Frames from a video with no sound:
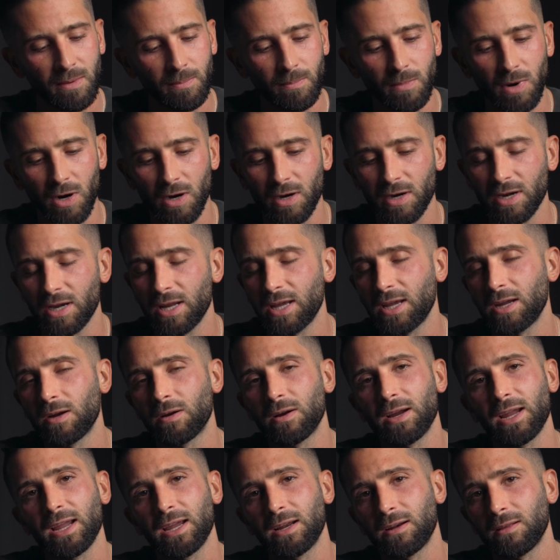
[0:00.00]
marketing,
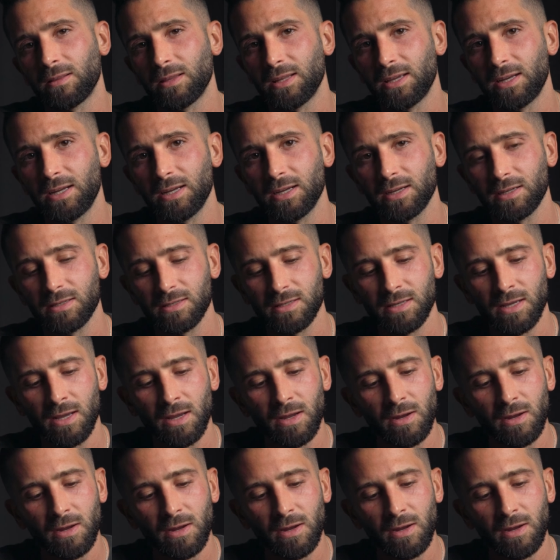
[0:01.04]
or analytics.